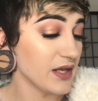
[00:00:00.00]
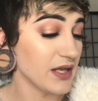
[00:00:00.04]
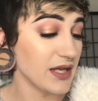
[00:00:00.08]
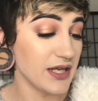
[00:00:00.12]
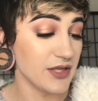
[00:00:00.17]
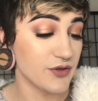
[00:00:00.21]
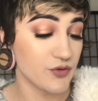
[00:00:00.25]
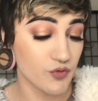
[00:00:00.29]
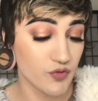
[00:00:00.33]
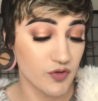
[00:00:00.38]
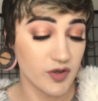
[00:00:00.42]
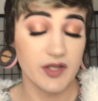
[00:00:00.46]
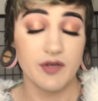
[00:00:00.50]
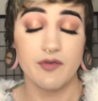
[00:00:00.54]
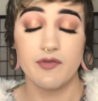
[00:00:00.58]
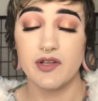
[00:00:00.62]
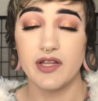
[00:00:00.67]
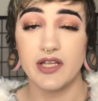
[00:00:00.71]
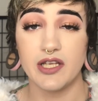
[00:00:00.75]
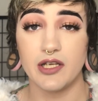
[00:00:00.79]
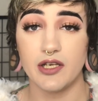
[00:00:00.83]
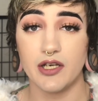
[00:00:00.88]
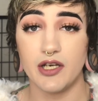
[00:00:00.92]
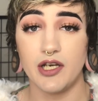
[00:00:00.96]
It's
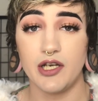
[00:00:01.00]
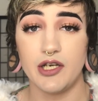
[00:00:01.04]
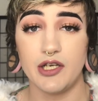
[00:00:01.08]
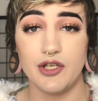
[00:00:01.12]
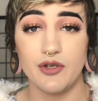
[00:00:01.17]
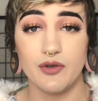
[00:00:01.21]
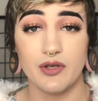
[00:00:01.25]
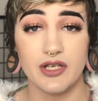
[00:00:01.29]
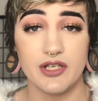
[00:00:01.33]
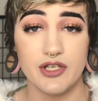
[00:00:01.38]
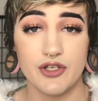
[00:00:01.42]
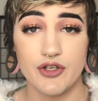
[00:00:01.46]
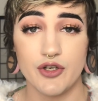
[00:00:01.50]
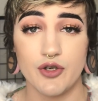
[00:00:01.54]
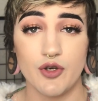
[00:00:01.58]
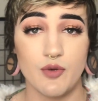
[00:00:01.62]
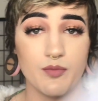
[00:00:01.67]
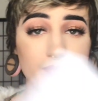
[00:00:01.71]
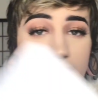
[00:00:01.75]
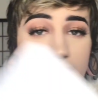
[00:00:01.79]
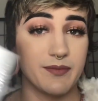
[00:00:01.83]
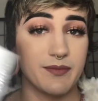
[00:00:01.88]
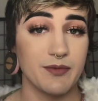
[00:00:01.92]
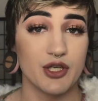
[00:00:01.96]
really good. You can do
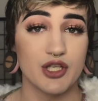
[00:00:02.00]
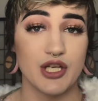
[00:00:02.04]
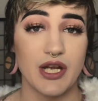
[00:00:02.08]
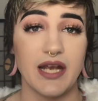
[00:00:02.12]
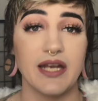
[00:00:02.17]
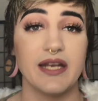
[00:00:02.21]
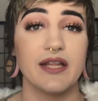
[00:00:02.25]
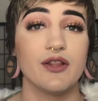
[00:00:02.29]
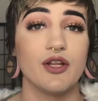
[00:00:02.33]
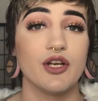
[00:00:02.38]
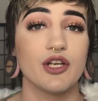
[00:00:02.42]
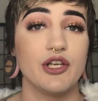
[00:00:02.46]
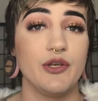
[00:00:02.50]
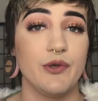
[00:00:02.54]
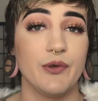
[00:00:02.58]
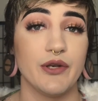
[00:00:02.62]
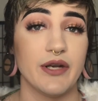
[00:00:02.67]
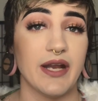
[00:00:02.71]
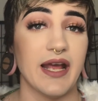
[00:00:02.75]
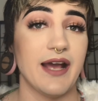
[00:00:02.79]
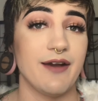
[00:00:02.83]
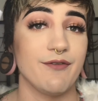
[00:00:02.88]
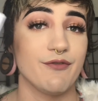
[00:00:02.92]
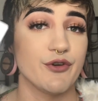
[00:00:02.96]
much any look you
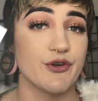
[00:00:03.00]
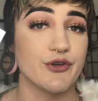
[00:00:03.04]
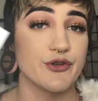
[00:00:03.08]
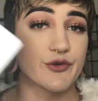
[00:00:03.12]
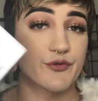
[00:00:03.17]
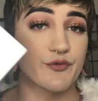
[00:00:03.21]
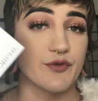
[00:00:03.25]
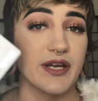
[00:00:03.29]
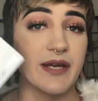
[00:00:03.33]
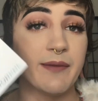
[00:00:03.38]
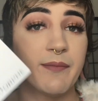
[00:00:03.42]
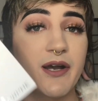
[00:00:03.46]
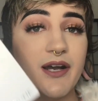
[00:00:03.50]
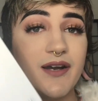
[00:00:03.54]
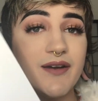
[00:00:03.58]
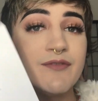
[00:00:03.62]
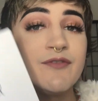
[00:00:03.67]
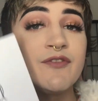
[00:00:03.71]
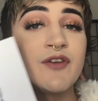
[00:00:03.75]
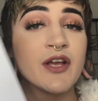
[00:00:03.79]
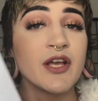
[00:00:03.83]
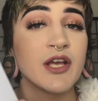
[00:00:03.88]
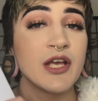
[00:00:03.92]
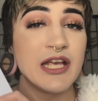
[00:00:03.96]
could ever dream
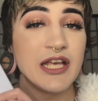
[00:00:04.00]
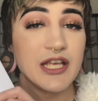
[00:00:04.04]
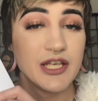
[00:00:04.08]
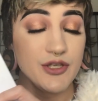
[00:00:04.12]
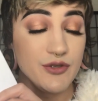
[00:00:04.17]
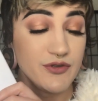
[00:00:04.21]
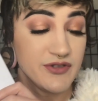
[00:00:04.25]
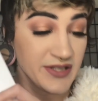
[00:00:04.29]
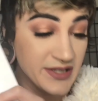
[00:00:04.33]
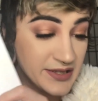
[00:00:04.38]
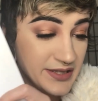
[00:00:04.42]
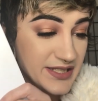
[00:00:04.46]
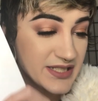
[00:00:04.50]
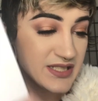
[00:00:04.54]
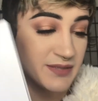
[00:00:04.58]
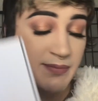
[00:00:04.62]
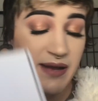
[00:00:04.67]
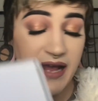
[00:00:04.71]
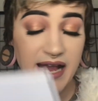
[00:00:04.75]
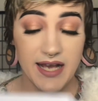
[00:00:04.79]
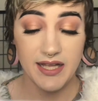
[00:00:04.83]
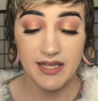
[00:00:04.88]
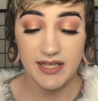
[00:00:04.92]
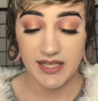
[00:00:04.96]
of using this
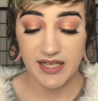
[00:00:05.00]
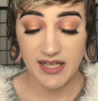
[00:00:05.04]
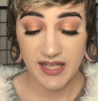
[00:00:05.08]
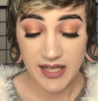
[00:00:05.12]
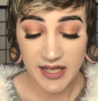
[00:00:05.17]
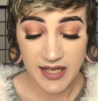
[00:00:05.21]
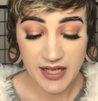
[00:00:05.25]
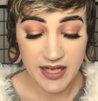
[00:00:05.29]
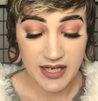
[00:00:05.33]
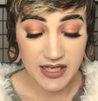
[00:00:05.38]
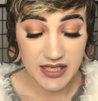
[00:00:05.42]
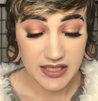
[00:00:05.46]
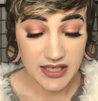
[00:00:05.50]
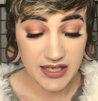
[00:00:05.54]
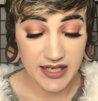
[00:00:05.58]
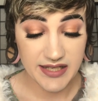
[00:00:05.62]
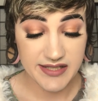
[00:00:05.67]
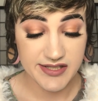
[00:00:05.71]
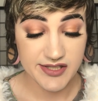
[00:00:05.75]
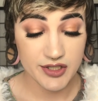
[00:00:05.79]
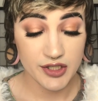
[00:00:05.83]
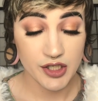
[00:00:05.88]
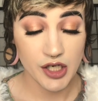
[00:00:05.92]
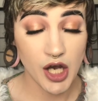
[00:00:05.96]
palette.
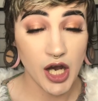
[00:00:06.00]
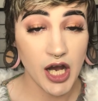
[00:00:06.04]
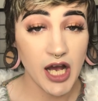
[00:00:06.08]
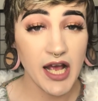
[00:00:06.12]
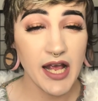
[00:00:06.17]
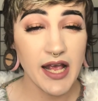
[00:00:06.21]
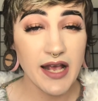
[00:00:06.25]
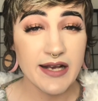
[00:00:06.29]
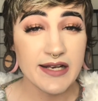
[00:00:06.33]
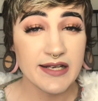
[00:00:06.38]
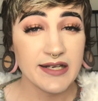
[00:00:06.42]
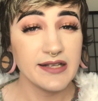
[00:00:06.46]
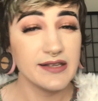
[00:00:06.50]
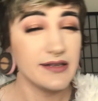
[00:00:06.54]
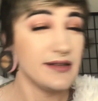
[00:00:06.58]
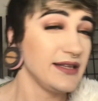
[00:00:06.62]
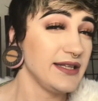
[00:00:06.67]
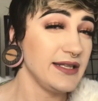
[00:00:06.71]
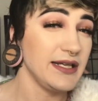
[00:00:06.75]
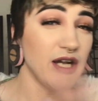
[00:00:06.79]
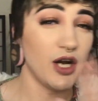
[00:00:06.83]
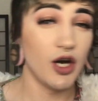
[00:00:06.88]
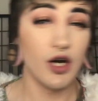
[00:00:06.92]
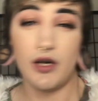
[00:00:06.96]
It's not
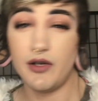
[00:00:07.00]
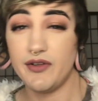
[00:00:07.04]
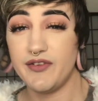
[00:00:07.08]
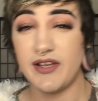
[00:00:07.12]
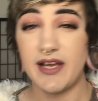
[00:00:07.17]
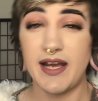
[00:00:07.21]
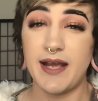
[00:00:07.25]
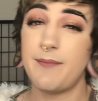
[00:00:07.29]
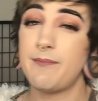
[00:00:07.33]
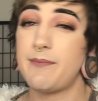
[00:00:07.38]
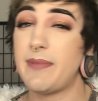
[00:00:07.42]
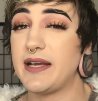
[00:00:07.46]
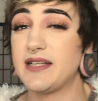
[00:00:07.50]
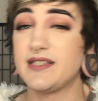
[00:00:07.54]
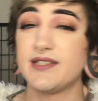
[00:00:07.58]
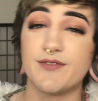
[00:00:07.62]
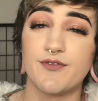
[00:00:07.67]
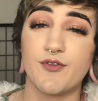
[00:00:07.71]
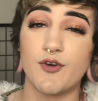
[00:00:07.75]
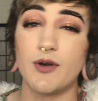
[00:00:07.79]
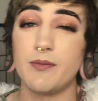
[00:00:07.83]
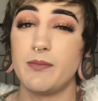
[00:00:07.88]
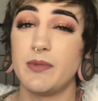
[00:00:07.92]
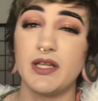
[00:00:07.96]
the all-time best
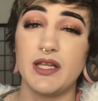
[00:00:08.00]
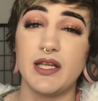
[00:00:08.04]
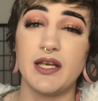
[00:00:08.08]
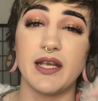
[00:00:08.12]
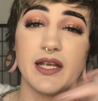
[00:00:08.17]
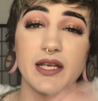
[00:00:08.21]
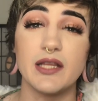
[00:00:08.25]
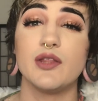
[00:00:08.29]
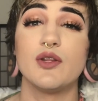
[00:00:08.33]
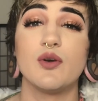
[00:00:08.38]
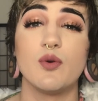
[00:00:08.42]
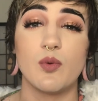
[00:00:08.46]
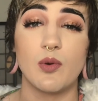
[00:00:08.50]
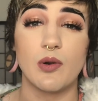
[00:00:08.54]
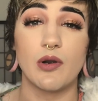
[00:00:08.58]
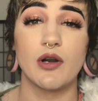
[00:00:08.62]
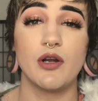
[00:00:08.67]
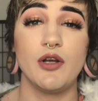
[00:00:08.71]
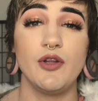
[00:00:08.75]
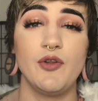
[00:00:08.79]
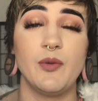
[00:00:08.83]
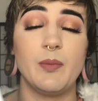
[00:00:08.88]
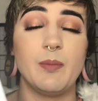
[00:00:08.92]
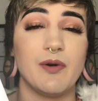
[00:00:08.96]
formula in the
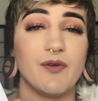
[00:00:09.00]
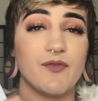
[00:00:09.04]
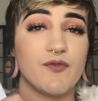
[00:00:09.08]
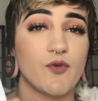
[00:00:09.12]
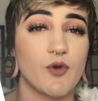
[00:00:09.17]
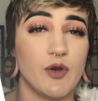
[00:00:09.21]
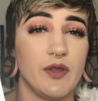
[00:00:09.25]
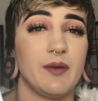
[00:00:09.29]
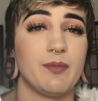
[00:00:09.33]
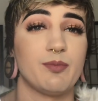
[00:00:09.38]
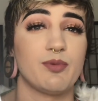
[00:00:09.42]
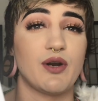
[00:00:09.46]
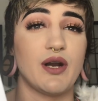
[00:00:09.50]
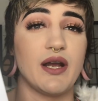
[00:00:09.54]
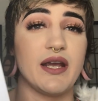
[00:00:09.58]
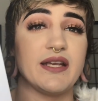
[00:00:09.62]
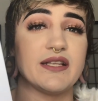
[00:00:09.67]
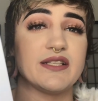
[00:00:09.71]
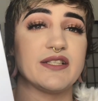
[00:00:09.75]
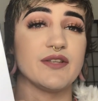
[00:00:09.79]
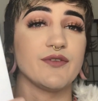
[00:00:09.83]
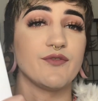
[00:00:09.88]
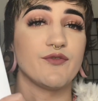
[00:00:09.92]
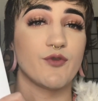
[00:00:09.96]
world, but for the
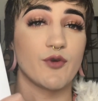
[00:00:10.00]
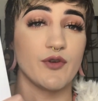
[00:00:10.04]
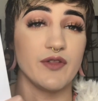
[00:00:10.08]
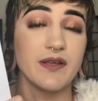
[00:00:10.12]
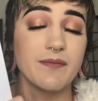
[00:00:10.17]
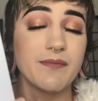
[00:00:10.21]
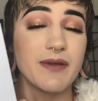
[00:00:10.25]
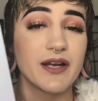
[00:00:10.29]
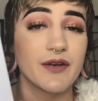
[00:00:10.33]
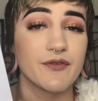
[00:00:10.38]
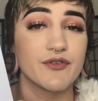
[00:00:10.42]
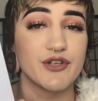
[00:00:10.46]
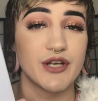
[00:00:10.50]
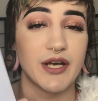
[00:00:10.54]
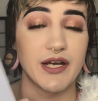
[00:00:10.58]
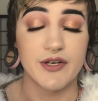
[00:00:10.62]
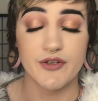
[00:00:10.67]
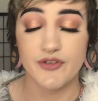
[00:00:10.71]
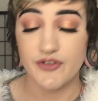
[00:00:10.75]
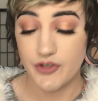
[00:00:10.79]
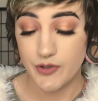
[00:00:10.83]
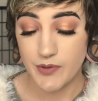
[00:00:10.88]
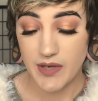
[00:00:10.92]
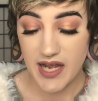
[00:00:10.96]
price, for the amount of
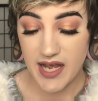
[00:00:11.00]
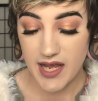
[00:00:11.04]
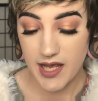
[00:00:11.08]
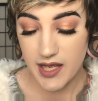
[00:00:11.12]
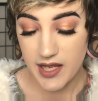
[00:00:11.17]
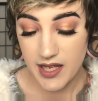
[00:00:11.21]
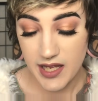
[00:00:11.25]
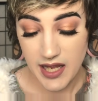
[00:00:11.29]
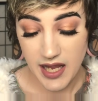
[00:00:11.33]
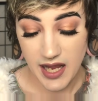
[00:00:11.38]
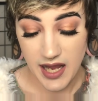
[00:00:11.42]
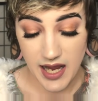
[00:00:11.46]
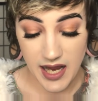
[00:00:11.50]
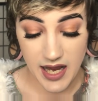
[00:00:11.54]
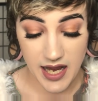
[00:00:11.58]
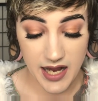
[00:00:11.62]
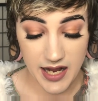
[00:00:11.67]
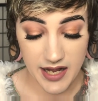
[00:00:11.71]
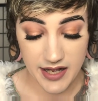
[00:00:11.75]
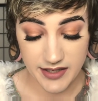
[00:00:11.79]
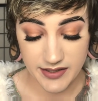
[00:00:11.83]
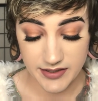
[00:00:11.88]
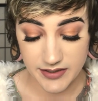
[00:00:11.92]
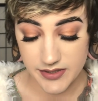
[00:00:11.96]
shadows you get,
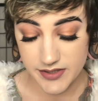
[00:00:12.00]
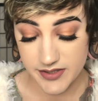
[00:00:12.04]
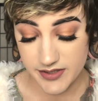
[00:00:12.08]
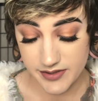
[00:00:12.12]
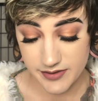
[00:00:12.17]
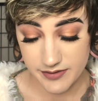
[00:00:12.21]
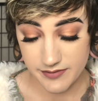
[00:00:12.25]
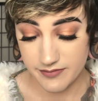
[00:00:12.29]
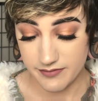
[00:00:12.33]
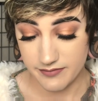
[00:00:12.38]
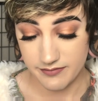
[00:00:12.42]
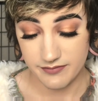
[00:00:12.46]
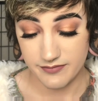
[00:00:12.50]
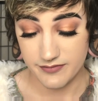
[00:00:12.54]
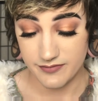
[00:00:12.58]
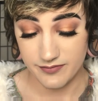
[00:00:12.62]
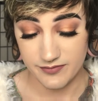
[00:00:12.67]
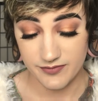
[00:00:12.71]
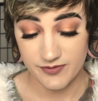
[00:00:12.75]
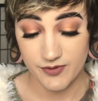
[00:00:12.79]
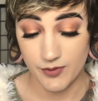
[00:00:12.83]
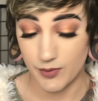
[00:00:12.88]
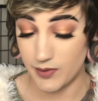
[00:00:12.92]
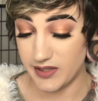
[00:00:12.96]
and
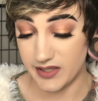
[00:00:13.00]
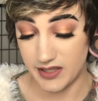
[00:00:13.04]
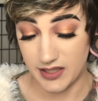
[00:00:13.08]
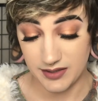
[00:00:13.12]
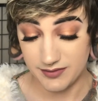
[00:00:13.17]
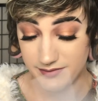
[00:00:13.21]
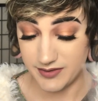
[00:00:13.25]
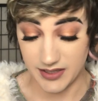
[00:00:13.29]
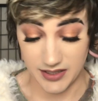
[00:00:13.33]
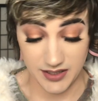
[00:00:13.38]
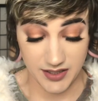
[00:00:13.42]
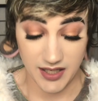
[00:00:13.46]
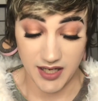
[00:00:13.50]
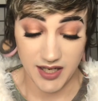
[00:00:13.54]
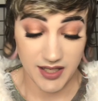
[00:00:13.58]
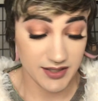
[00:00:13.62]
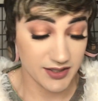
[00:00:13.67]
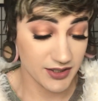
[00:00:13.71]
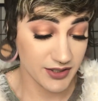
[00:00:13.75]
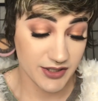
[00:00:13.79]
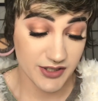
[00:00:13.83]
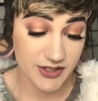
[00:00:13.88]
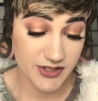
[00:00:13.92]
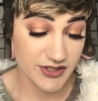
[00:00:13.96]
for the
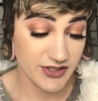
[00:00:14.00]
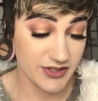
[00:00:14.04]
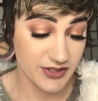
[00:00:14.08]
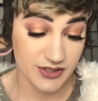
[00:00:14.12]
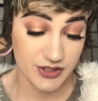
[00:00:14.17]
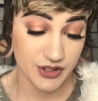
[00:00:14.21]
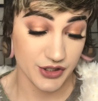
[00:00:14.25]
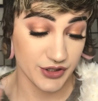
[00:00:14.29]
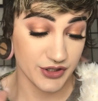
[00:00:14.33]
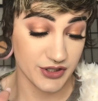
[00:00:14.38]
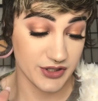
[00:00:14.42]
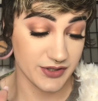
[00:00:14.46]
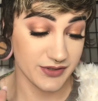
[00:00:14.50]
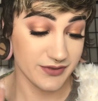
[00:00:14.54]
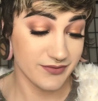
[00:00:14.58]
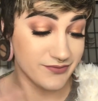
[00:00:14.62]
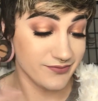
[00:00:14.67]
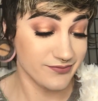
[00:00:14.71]
colors, just,